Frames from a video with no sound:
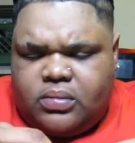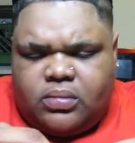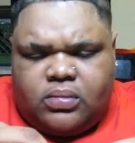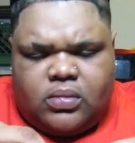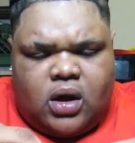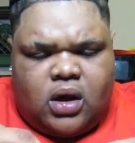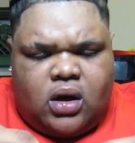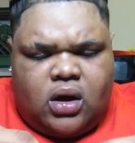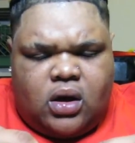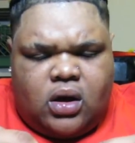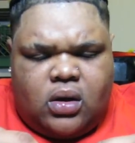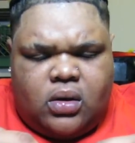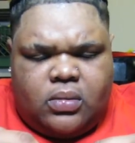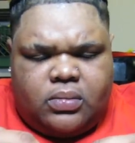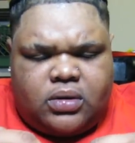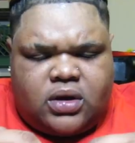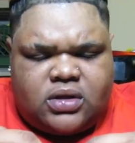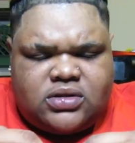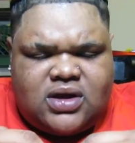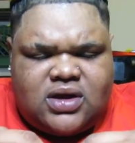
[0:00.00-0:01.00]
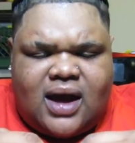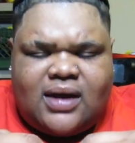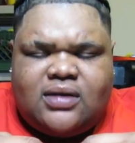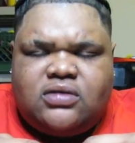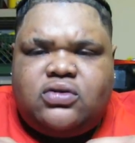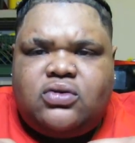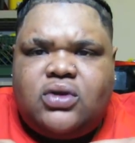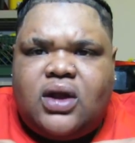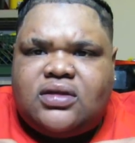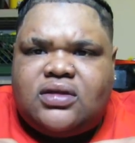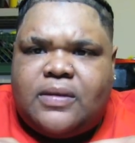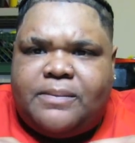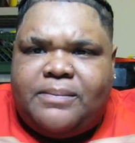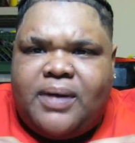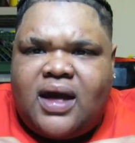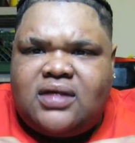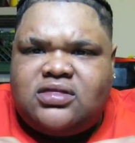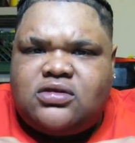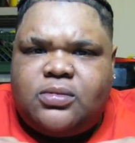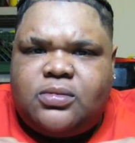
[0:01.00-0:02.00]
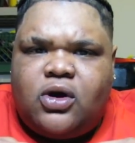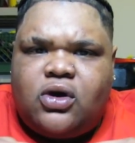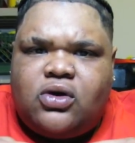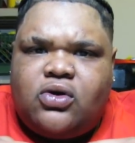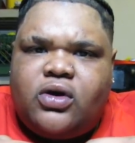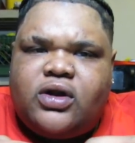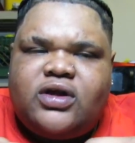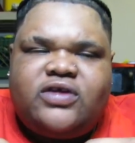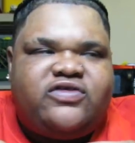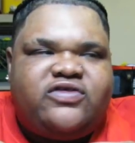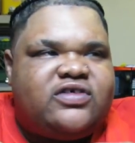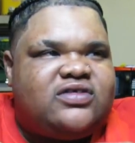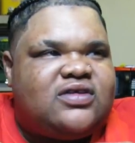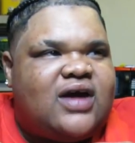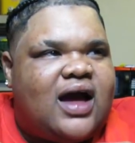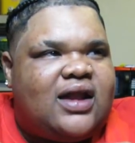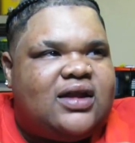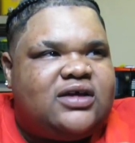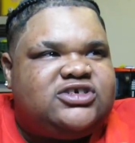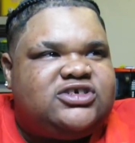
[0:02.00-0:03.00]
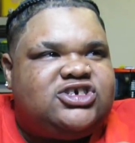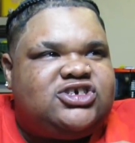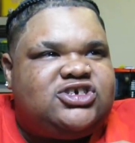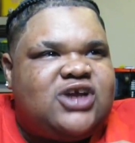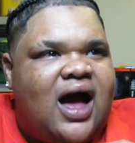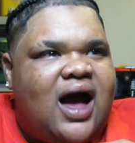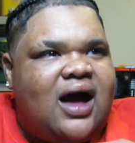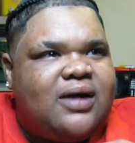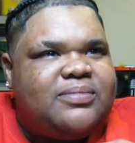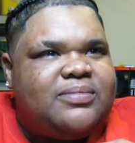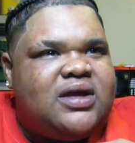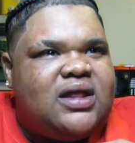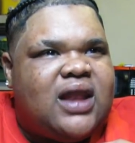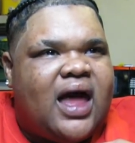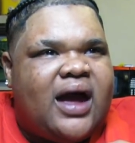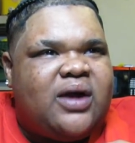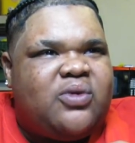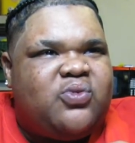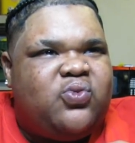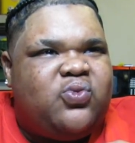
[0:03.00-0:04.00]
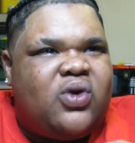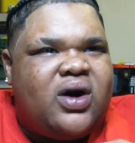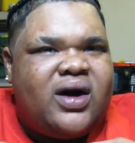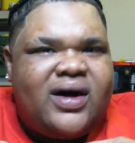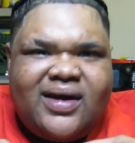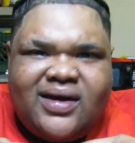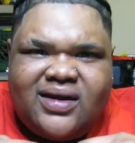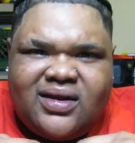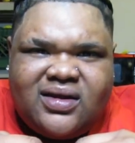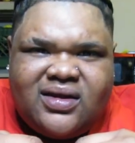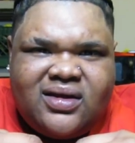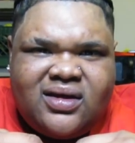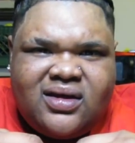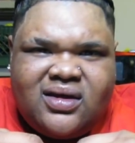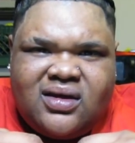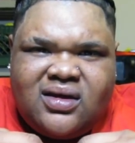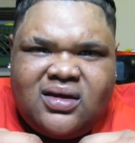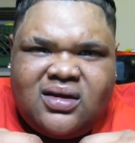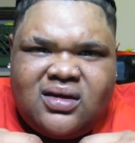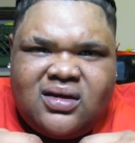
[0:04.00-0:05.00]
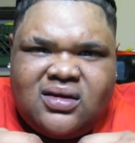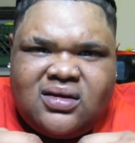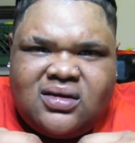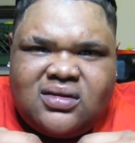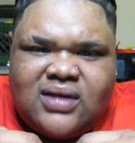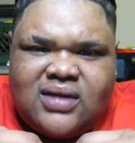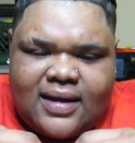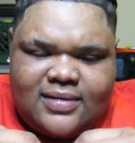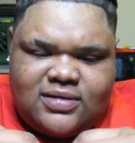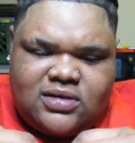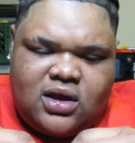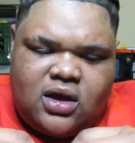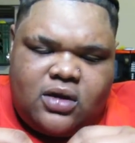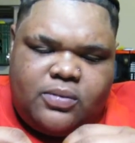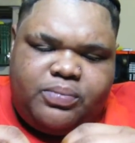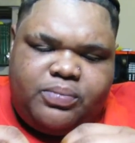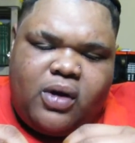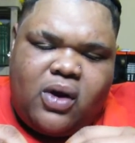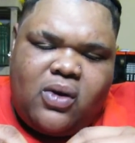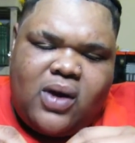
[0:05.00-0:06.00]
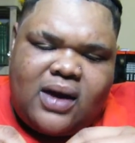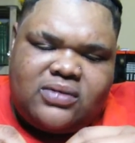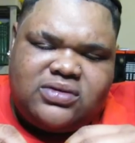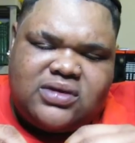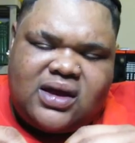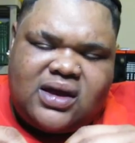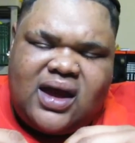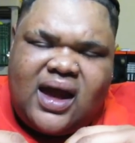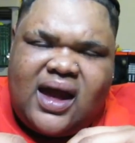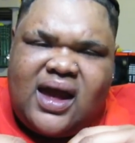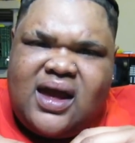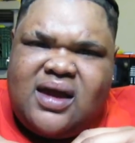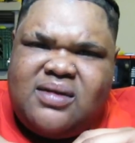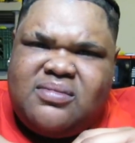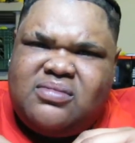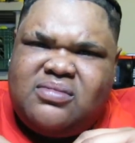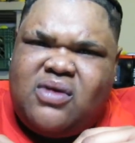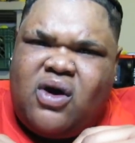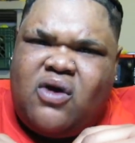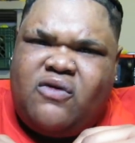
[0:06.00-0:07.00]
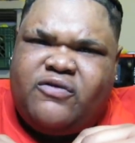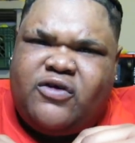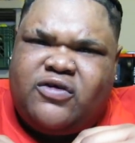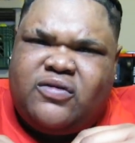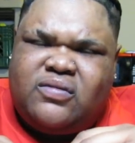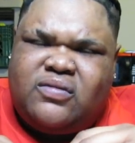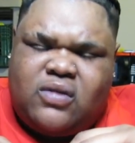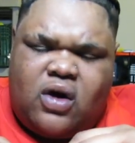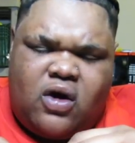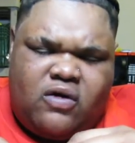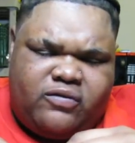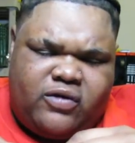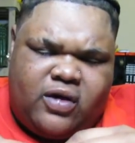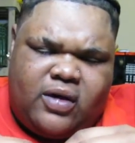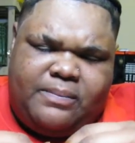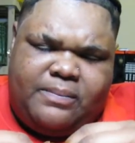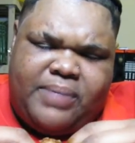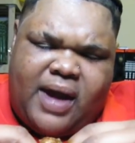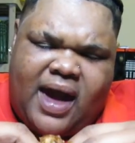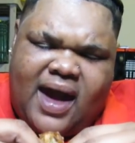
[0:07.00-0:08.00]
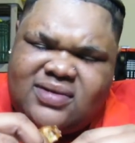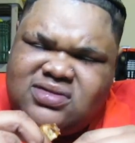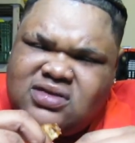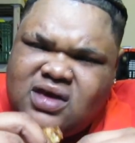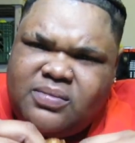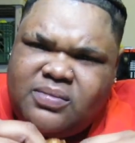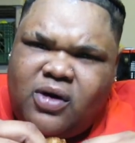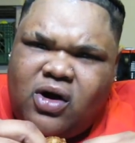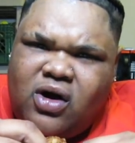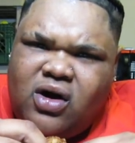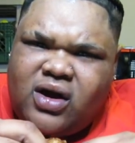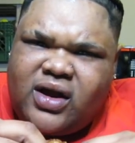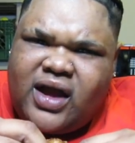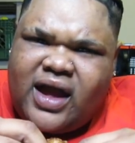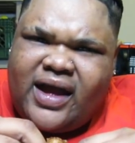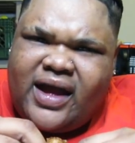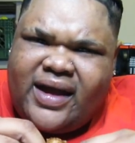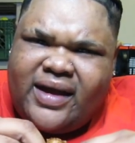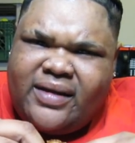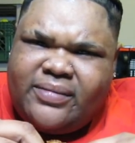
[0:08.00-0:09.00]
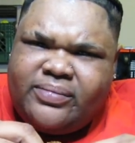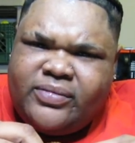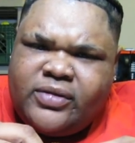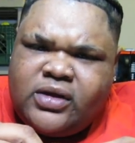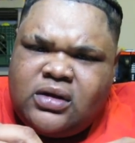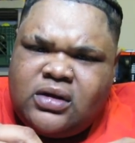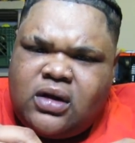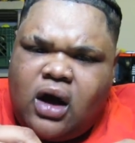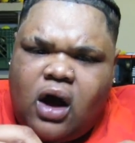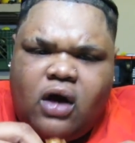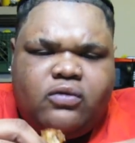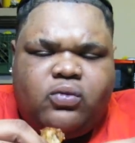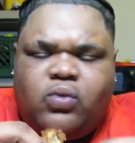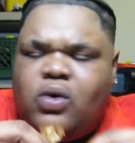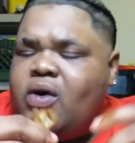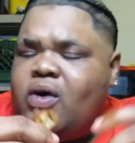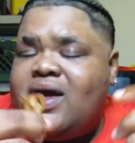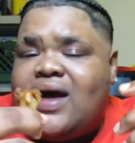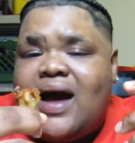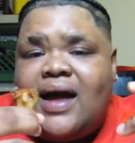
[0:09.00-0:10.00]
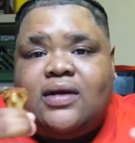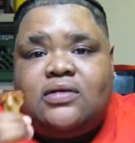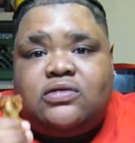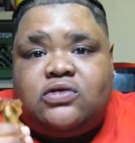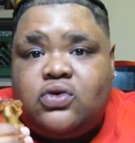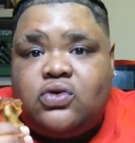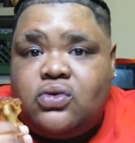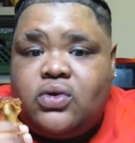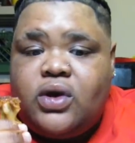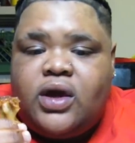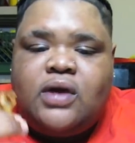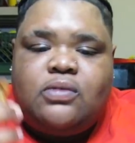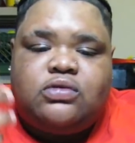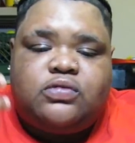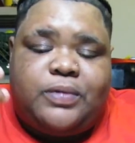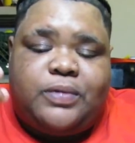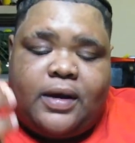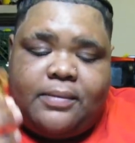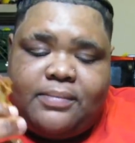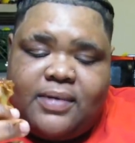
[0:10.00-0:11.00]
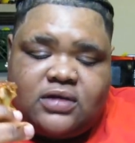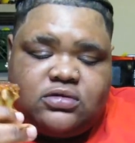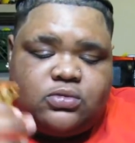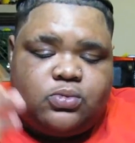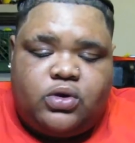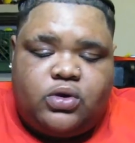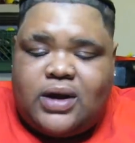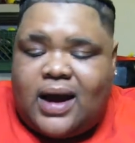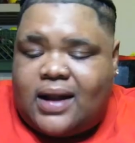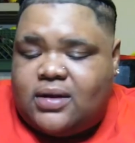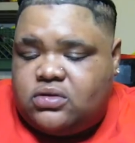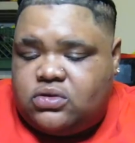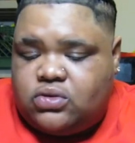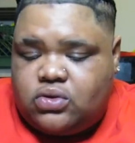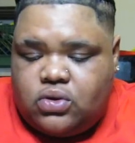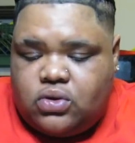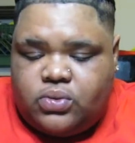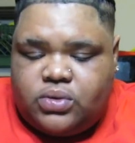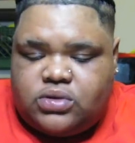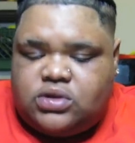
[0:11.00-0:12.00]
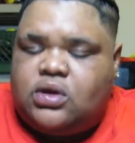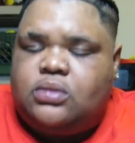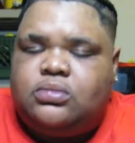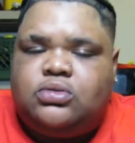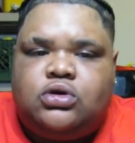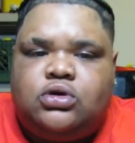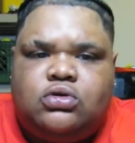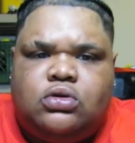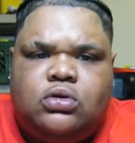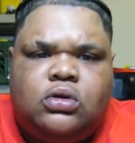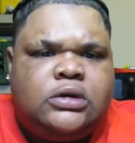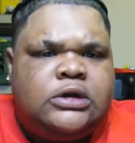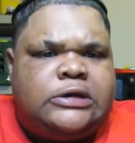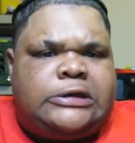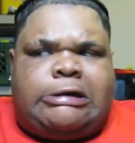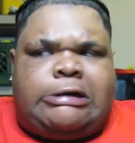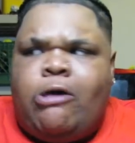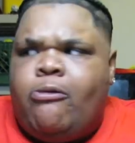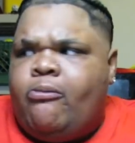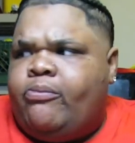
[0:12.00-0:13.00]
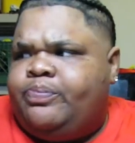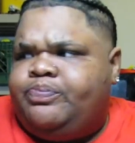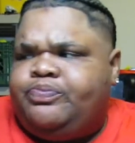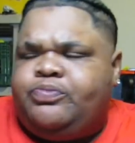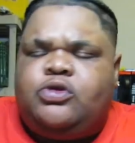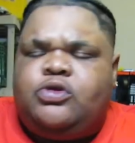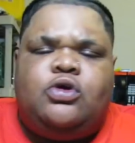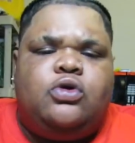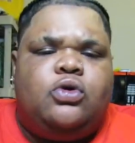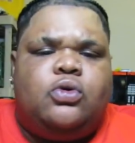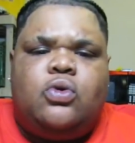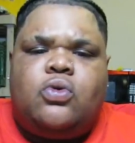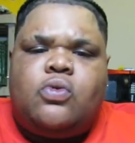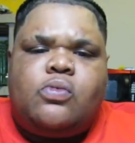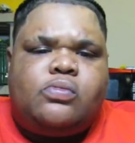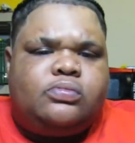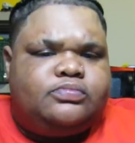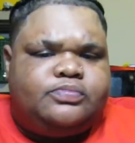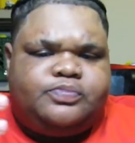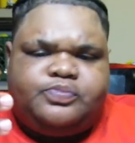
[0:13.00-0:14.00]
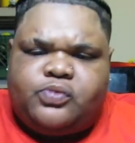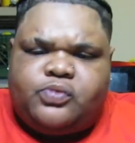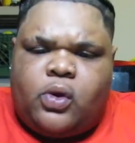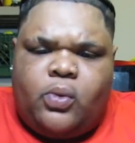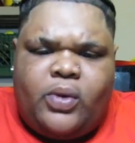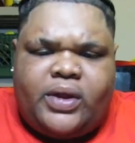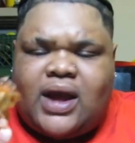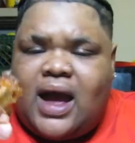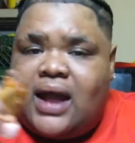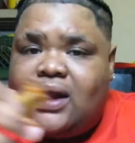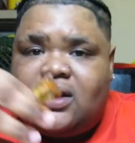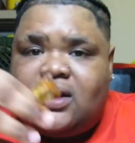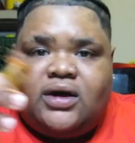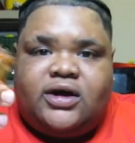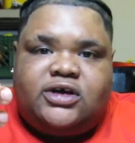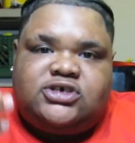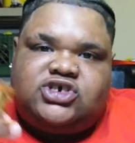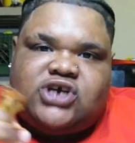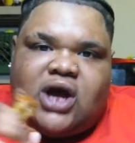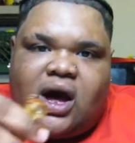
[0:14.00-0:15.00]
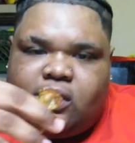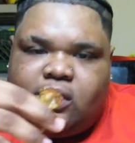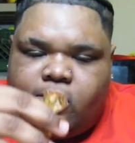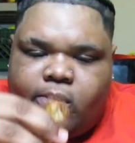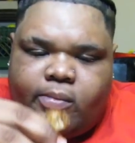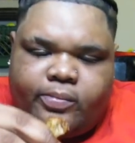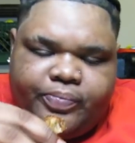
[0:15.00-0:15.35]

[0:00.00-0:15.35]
um, cause he got into it at the basketball court, it just kind of shocked me. Like, what? They took bro out the game over over a basketball game? Oh well, he got into it. He was playing basketball. He got into it with some dude. Dude Went and got a gun, shot him.